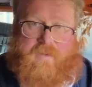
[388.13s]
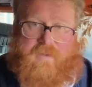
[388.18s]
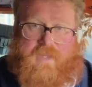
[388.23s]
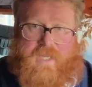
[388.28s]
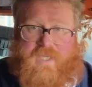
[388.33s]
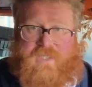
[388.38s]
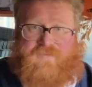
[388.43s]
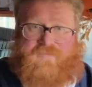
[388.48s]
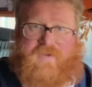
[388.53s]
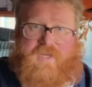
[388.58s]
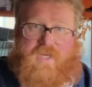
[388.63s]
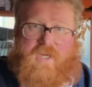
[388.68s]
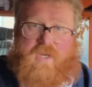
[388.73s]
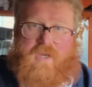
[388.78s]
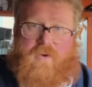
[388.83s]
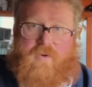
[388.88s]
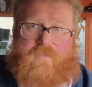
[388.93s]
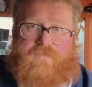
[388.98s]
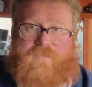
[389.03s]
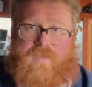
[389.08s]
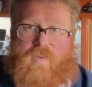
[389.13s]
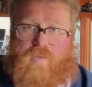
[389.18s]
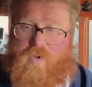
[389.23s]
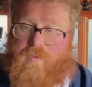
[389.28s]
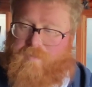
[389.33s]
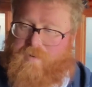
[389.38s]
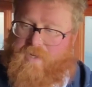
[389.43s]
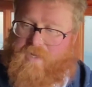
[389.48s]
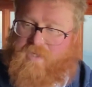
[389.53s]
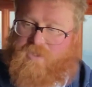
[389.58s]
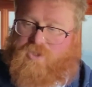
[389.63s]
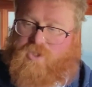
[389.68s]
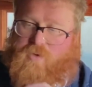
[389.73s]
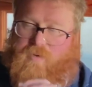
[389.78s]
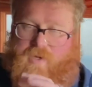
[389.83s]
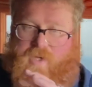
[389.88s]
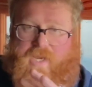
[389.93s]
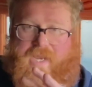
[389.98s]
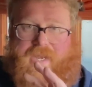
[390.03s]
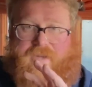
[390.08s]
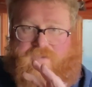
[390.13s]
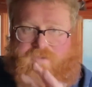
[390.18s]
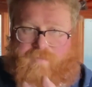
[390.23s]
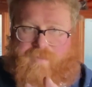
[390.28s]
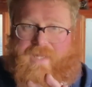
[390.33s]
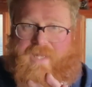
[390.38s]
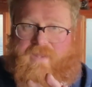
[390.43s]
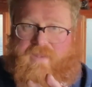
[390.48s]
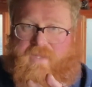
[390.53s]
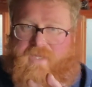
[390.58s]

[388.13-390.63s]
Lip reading: Next video will be showing you how to plant